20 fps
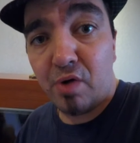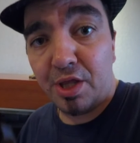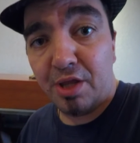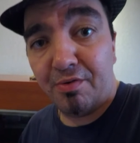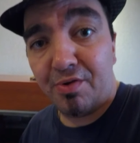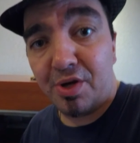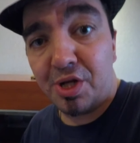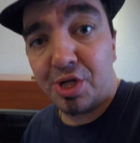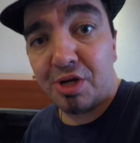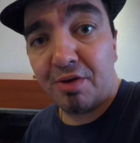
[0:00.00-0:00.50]
one
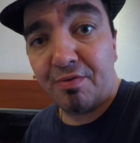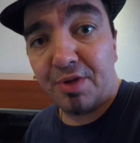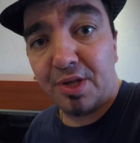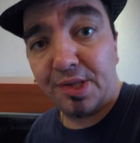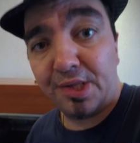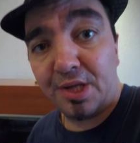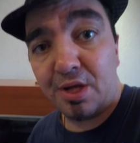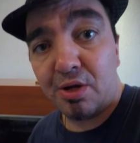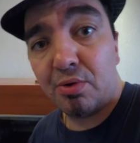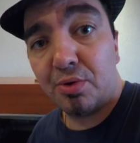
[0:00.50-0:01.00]
of each of
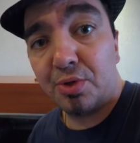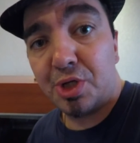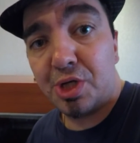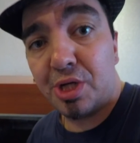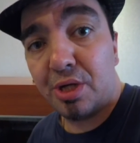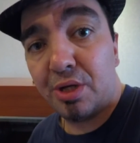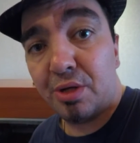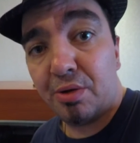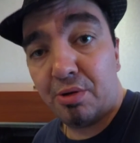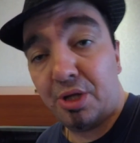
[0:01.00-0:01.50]
these single
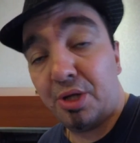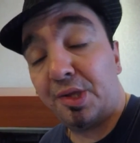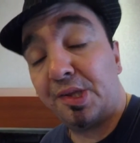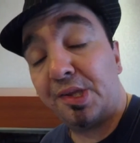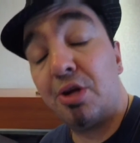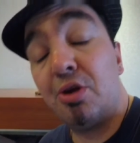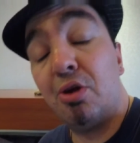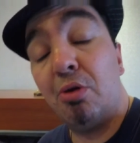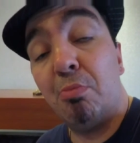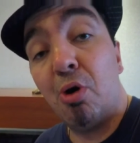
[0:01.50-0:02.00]
G, uh,
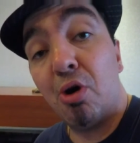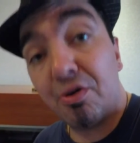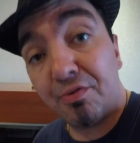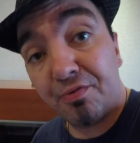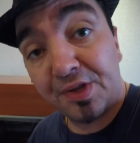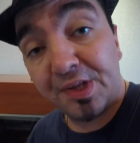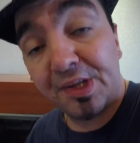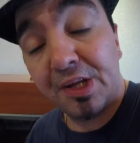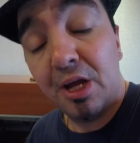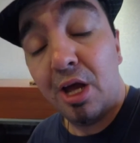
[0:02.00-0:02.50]
single
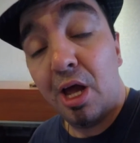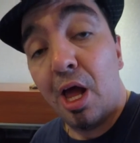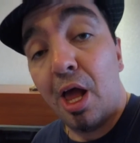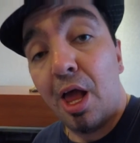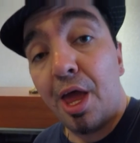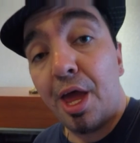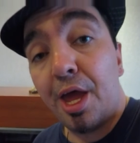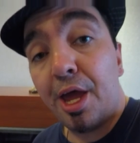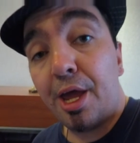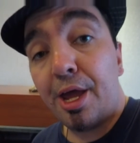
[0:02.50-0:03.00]
morphs
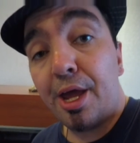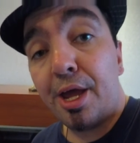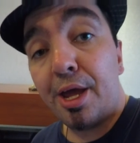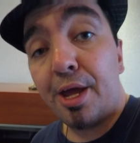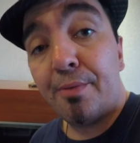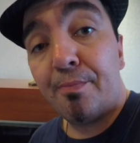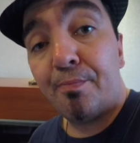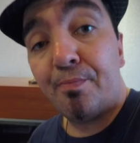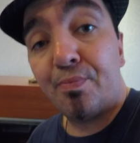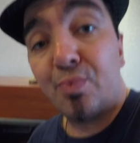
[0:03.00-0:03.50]

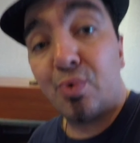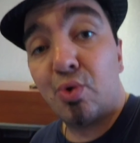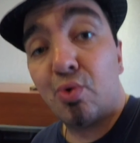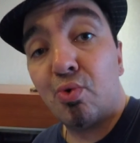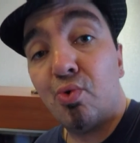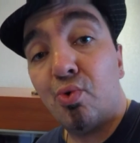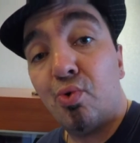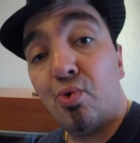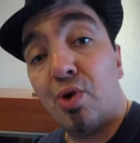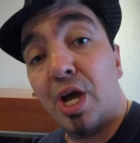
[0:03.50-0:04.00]
and
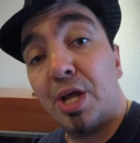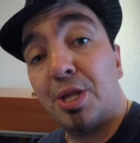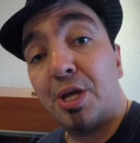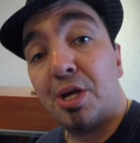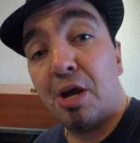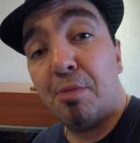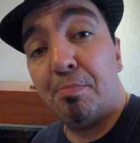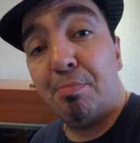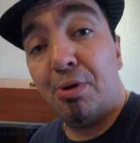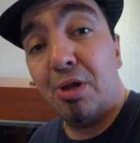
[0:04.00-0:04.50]
to get a
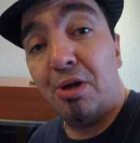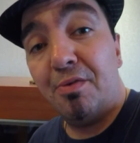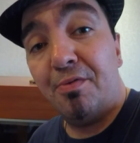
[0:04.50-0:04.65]
couple